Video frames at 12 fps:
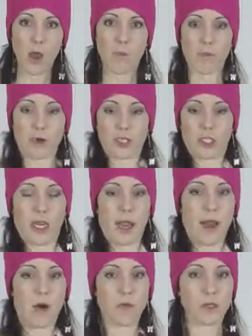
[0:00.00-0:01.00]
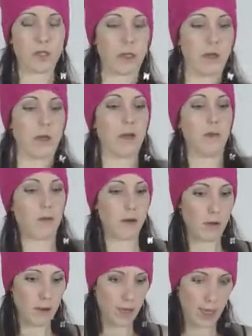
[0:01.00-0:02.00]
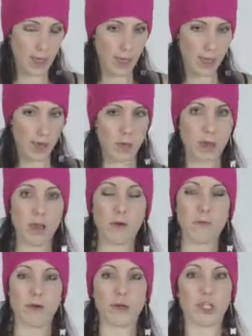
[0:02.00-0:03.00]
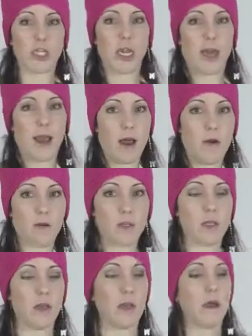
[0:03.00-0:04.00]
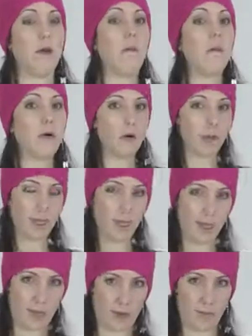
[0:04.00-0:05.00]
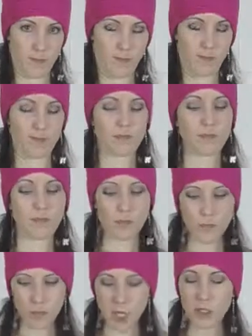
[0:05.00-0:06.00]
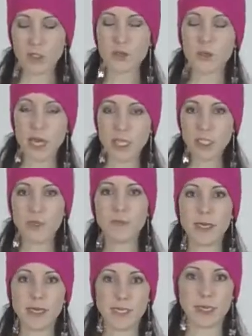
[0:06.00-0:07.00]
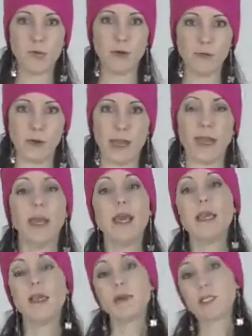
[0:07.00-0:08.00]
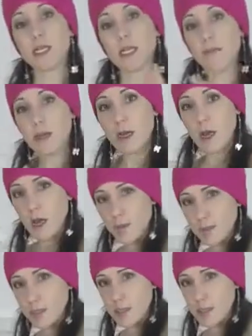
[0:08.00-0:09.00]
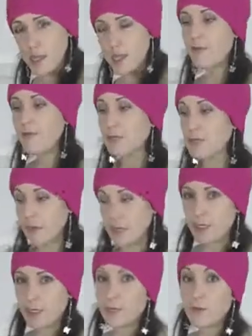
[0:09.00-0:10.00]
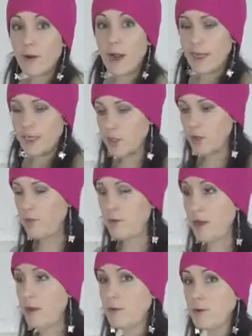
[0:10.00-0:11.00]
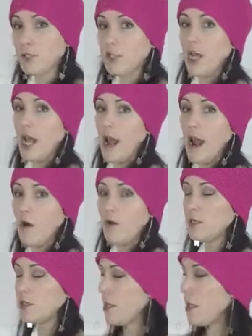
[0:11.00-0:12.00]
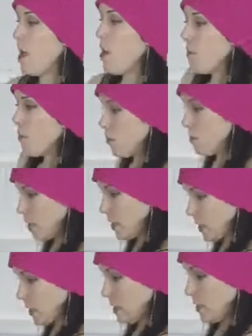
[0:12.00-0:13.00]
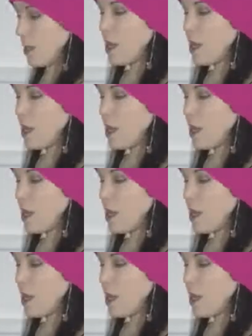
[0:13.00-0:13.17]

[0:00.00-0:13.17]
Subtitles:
Push out, pull in. Push out, pull in. So that's your basic movement. Now it's going to be opposite if you're spinning to the right. So you've got to push out, pull in.